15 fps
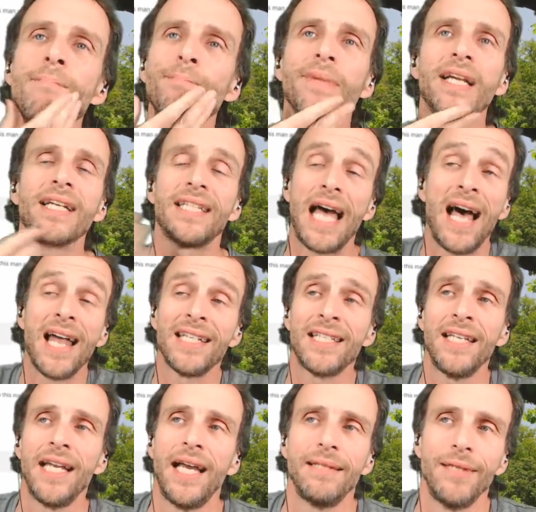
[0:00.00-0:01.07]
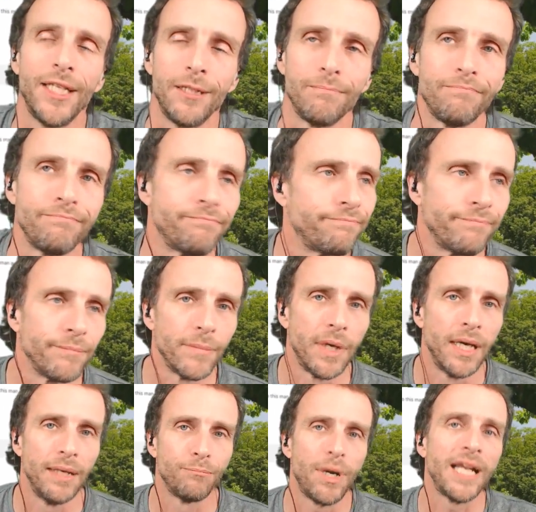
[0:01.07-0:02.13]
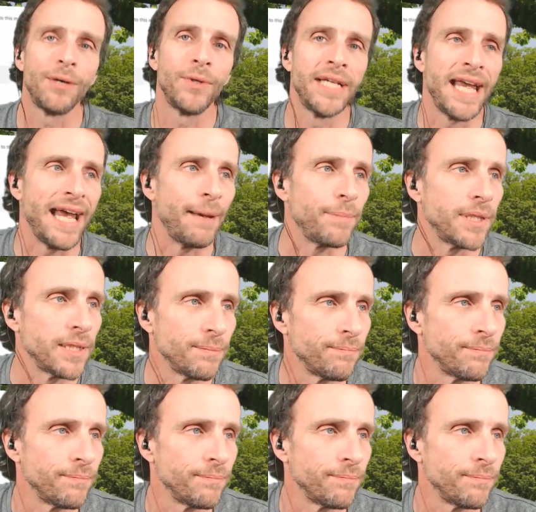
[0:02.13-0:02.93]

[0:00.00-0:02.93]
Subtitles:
Because honestly, probably wouldn't have happened.